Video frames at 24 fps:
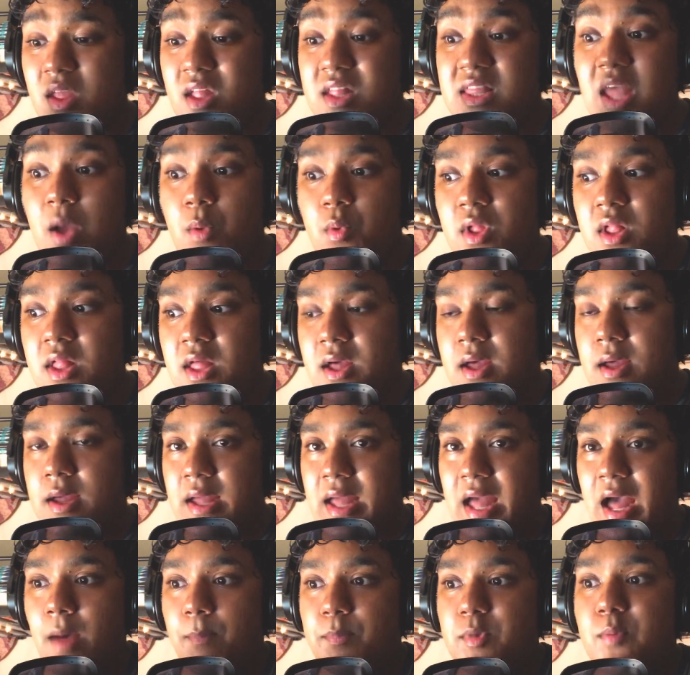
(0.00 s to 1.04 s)
that will
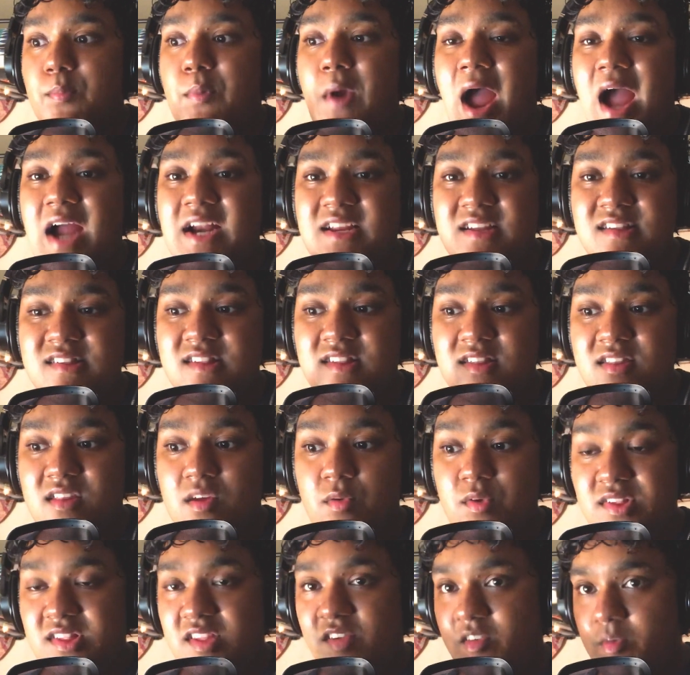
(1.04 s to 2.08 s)
help you practice the
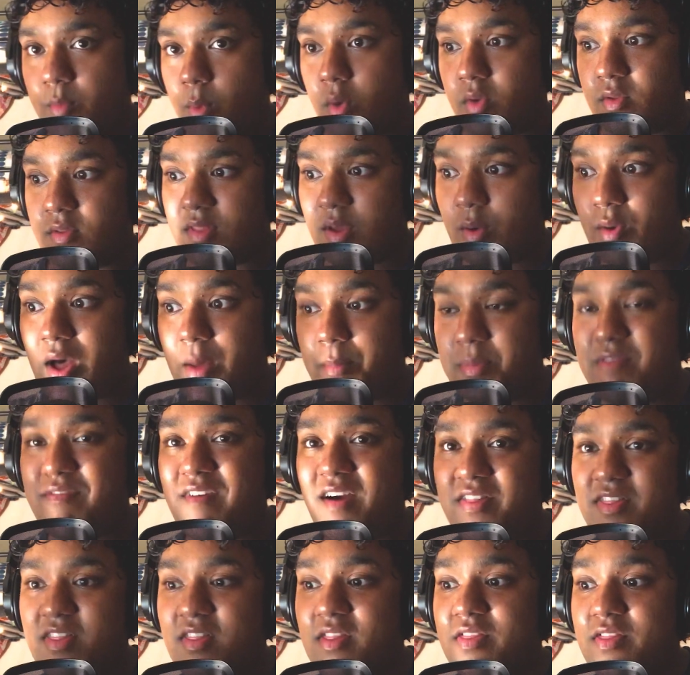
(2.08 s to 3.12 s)
receiving mode, that will help you
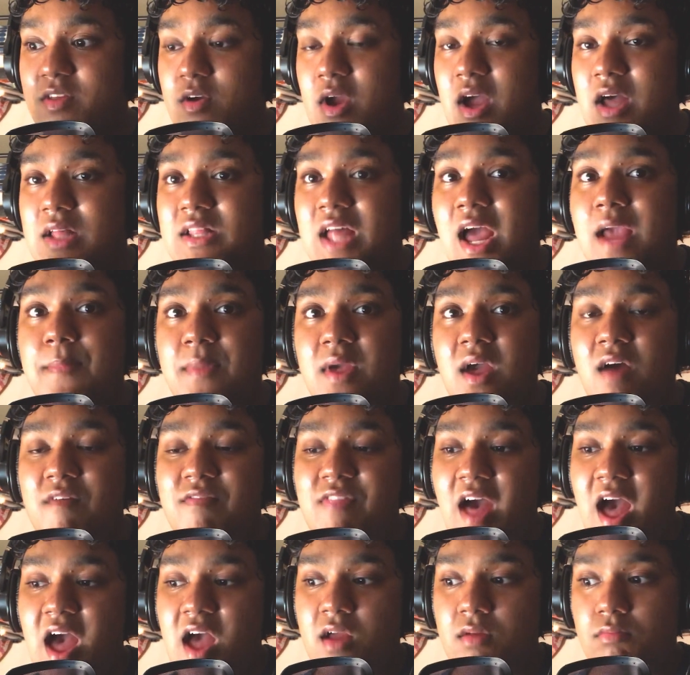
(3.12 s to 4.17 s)
find the alignment of
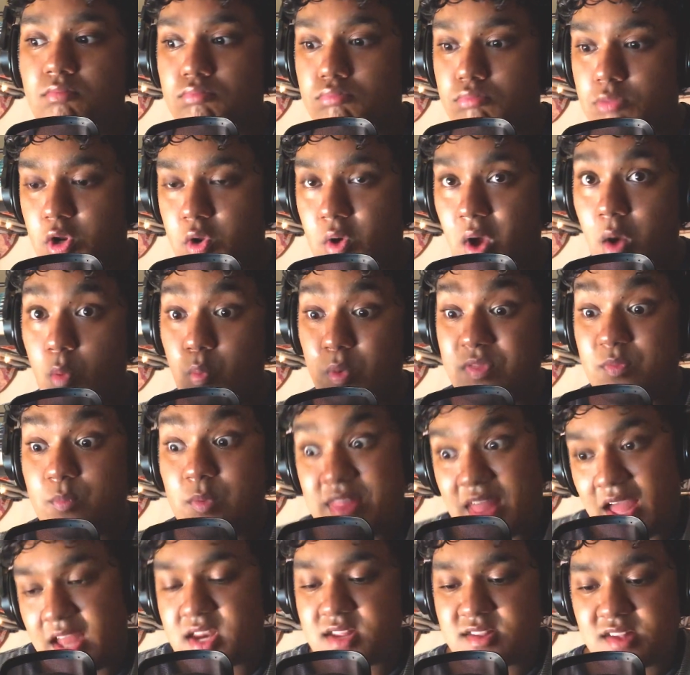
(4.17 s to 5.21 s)
that, with
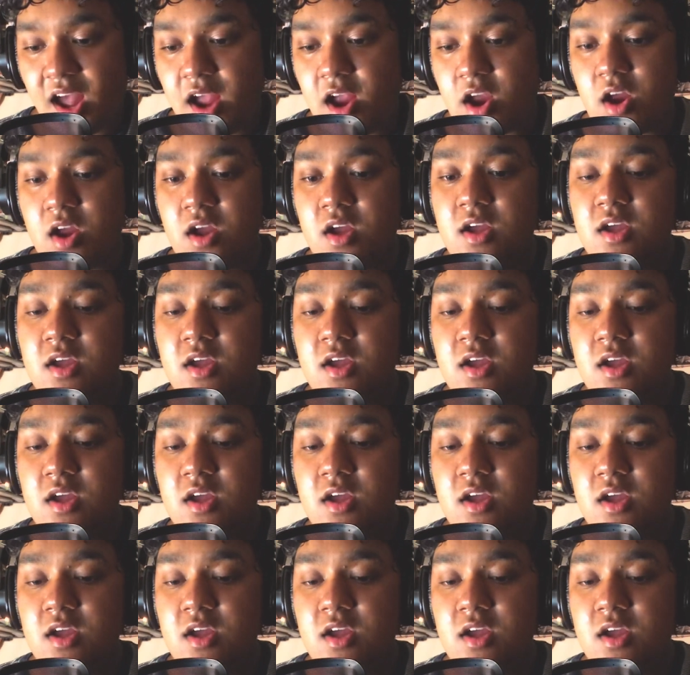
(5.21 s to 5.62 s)
that desire.